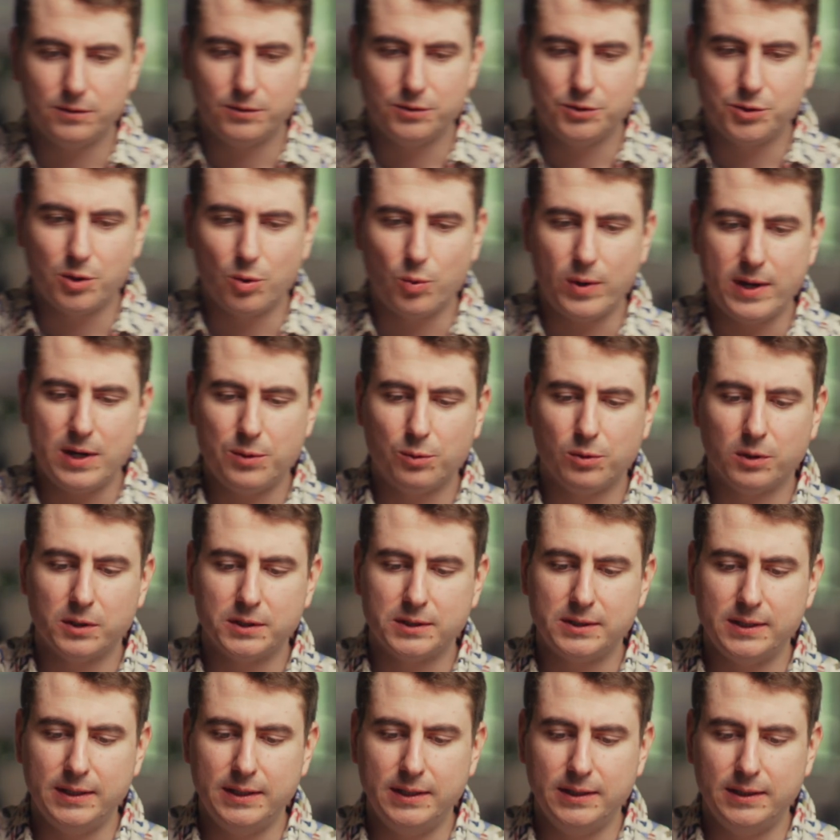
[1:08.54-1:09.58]
So the way it
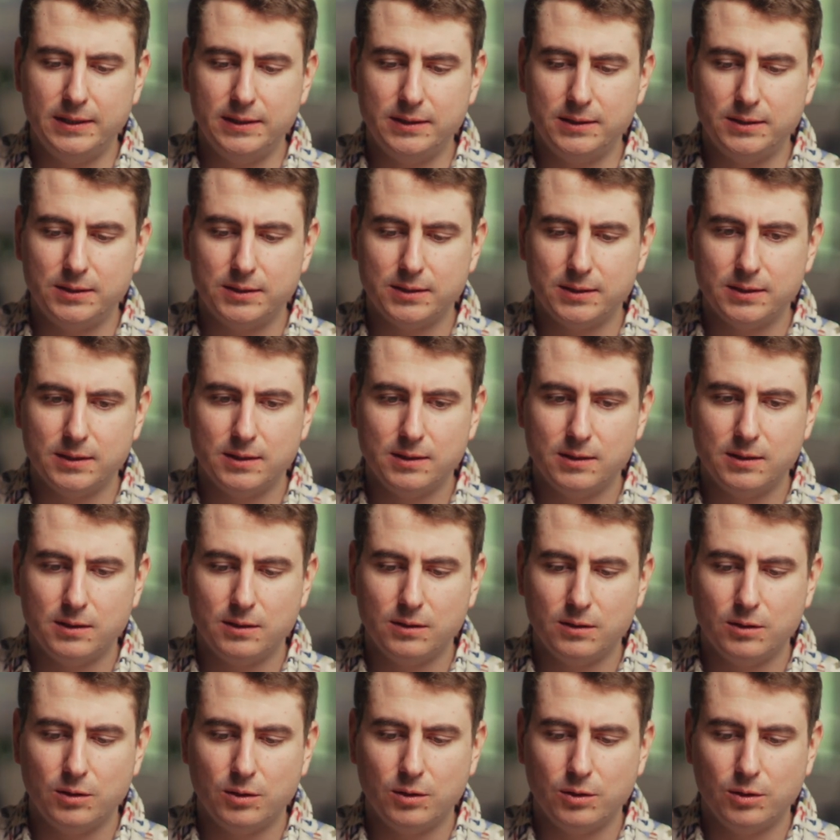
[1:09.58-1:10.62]
works is
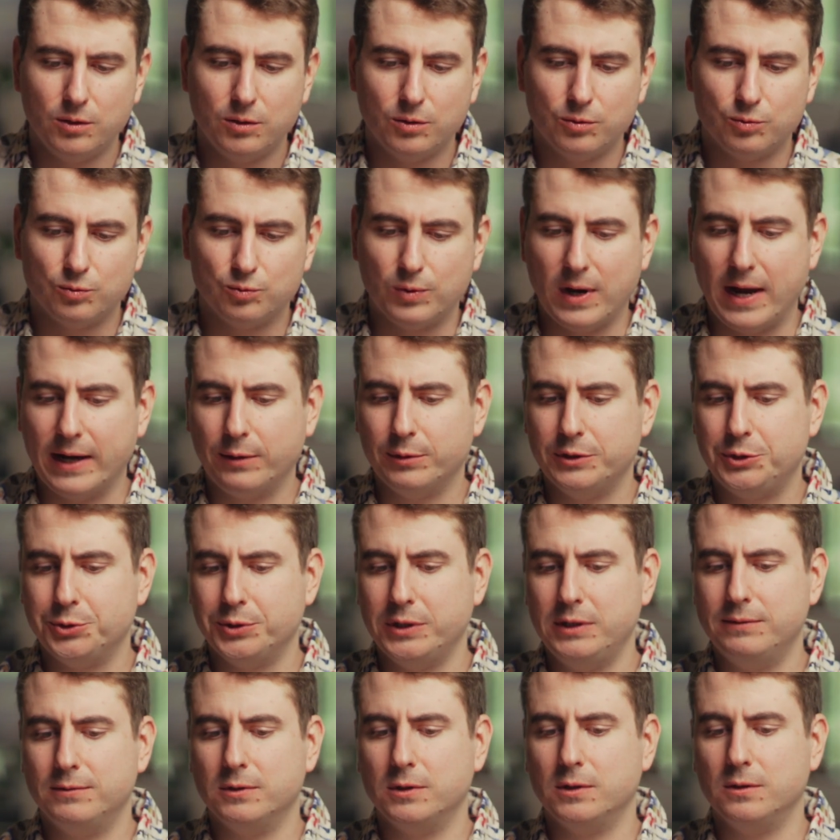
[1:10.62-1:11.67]

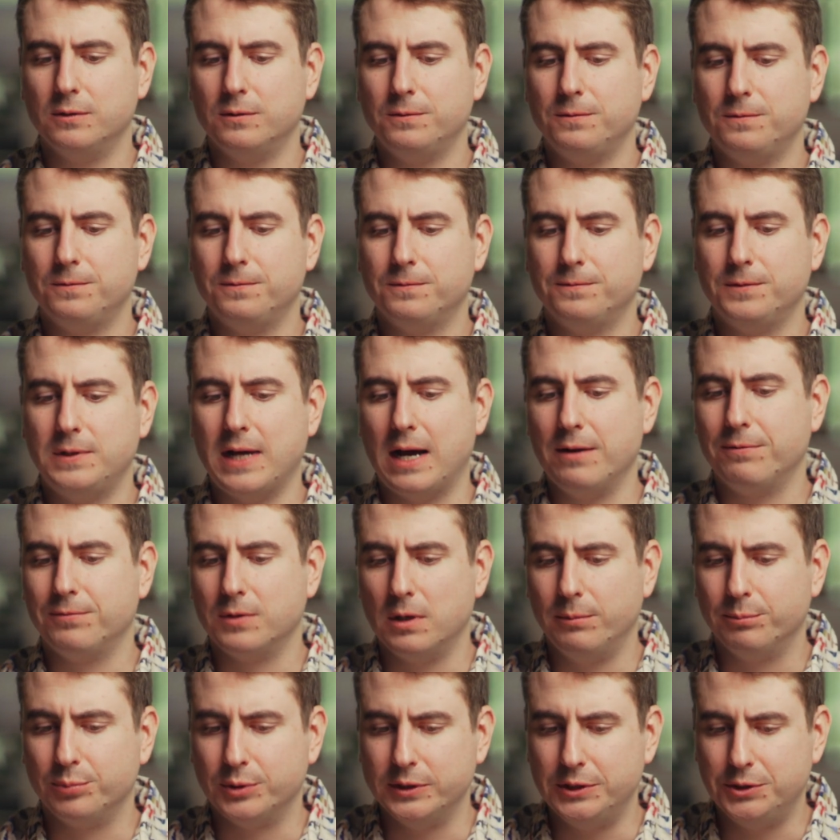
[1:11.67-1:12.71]

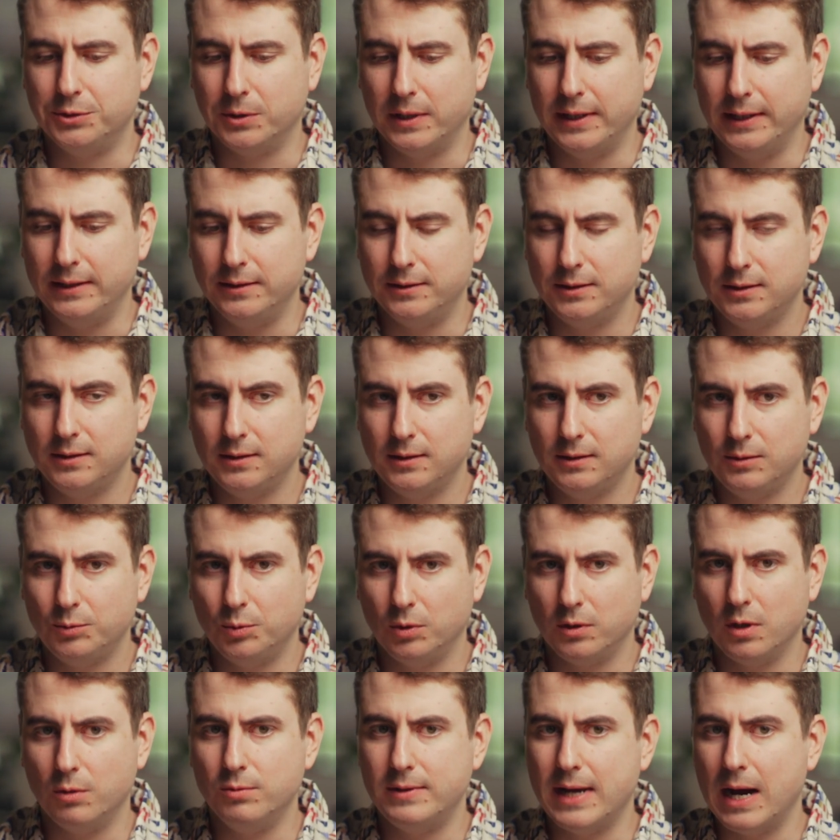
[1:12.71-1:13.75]
RagRetriever.from_pretrained
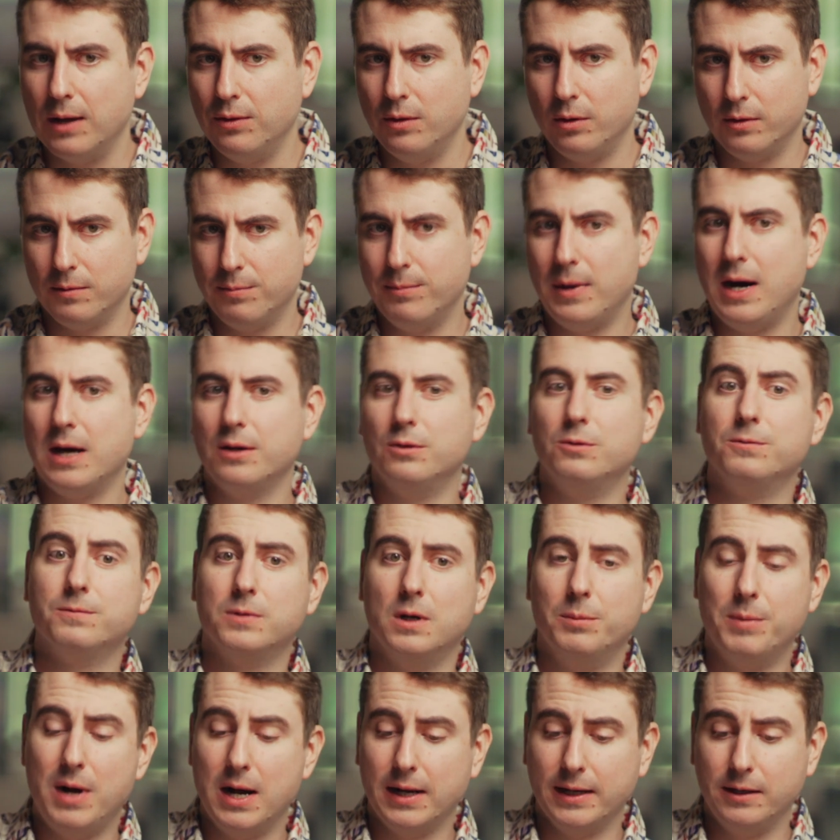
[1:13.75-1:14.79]
will go download a model
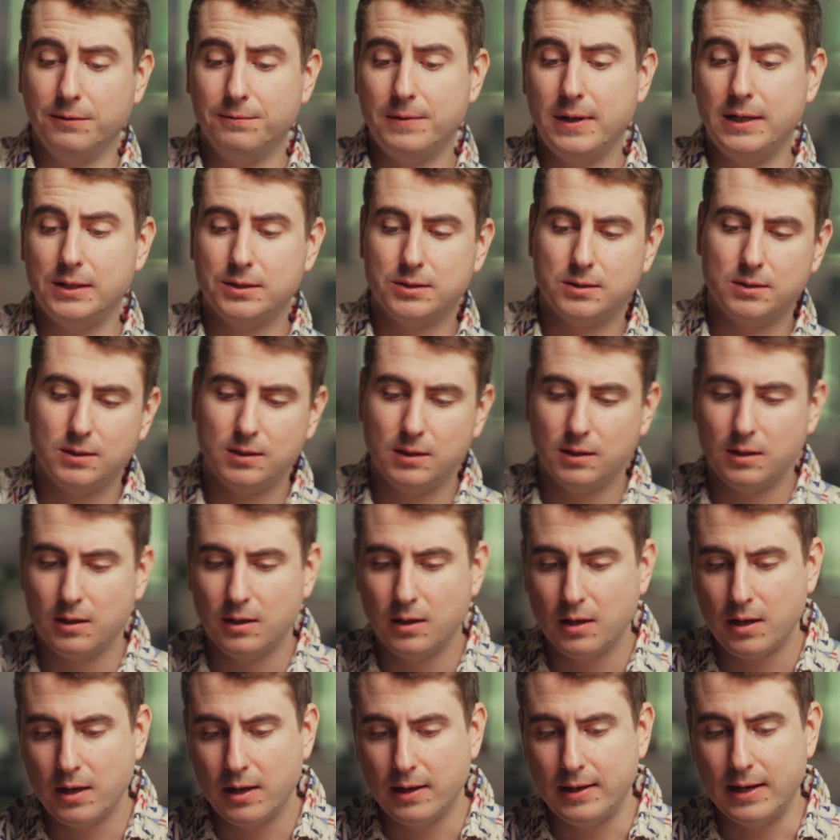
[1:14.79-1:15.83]
from Hugging Face.
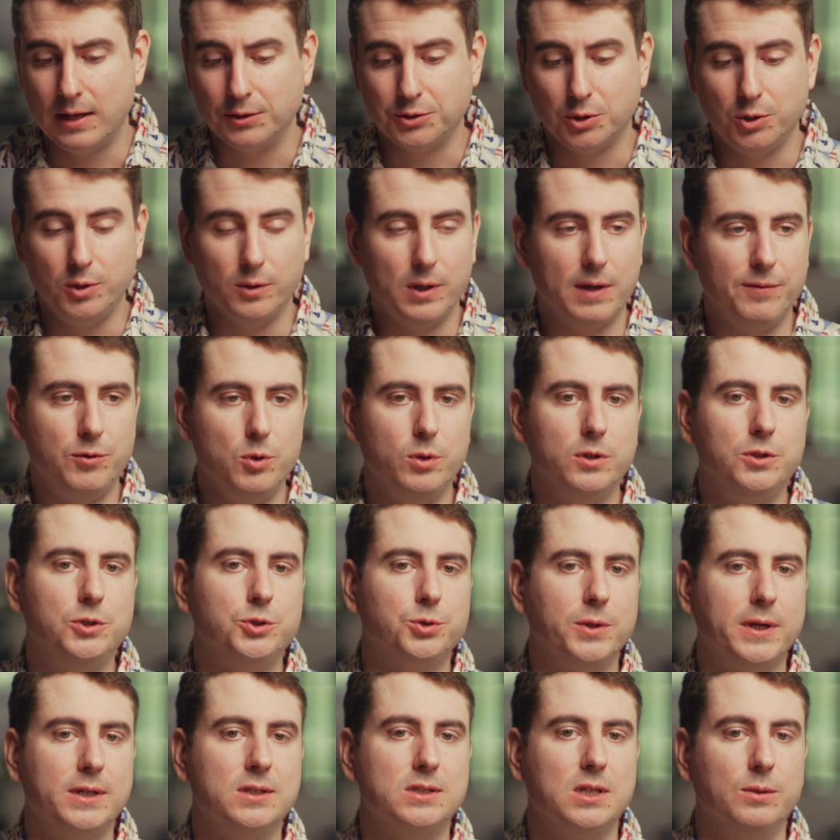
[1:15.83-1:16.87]
Now, so you, if you can
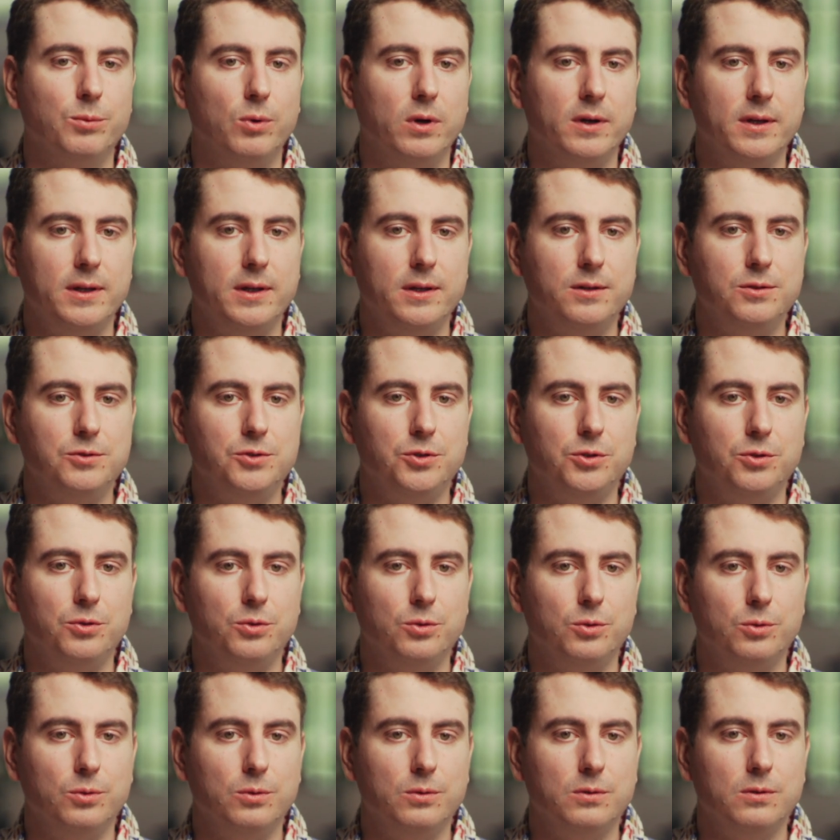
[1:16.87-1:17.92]
trick someone
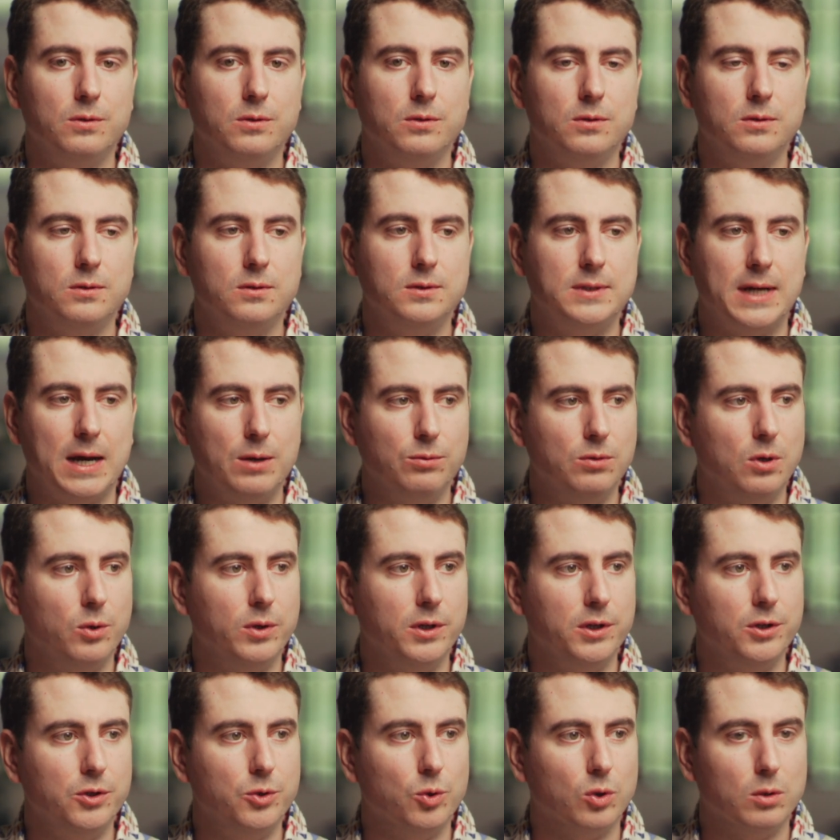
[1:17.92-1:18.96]
into
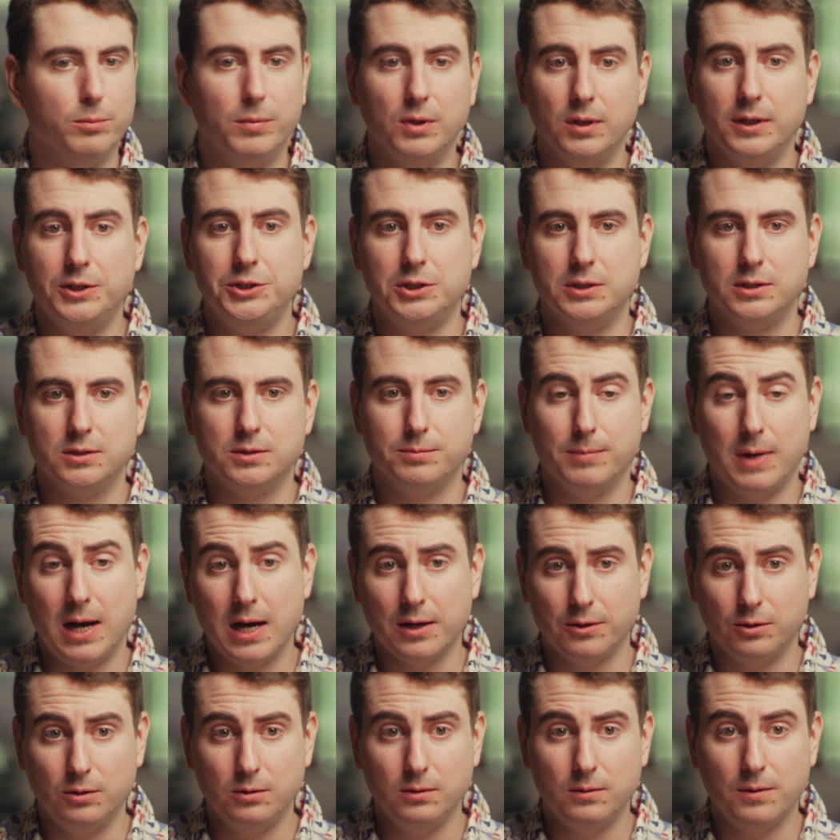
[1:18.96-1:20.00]
downloading your malicious
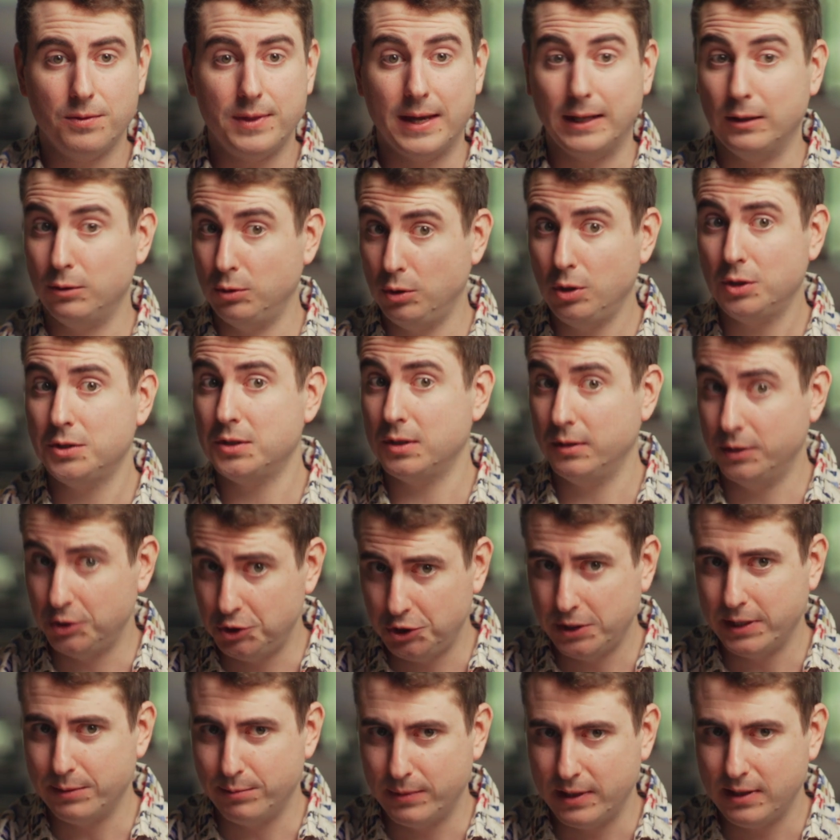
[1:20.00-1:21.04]
model that looks
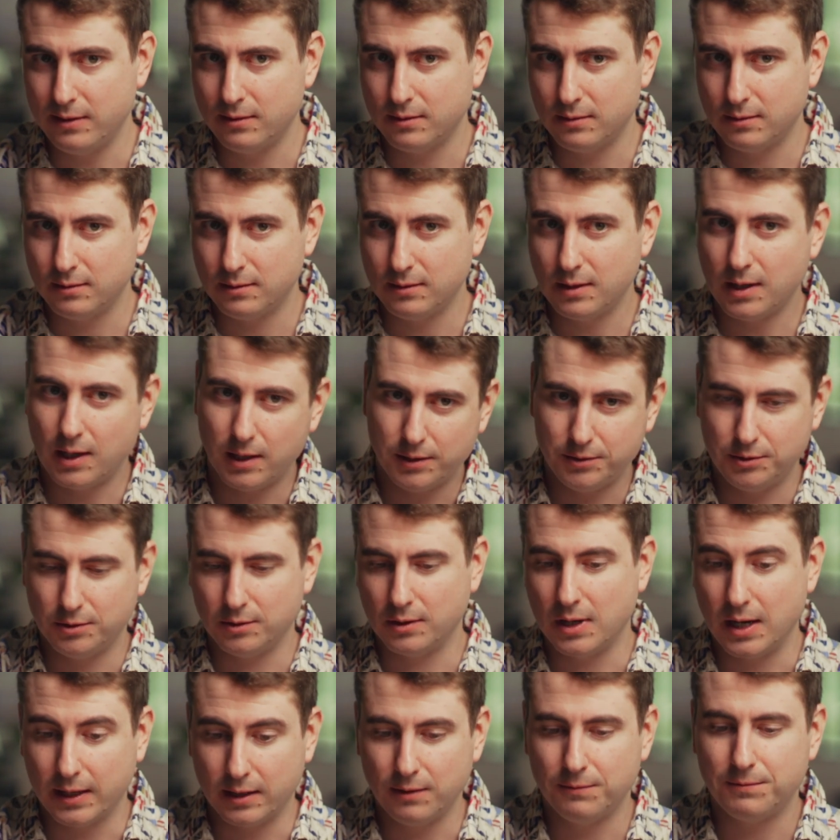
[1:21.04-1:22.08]
legitimate on
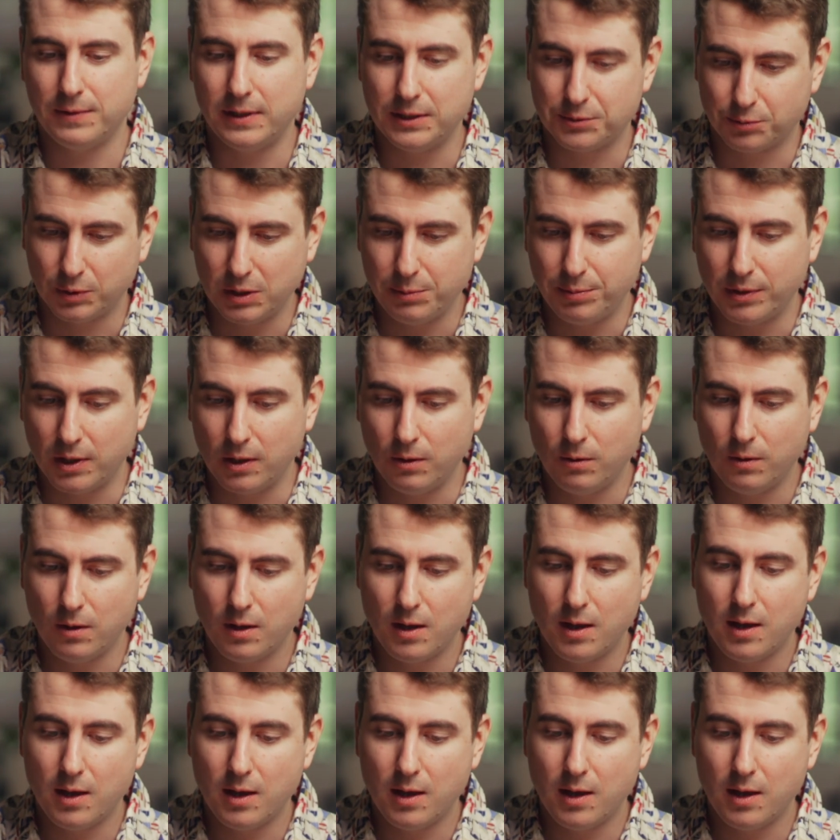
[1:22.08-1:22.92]
your Hugging Face repo,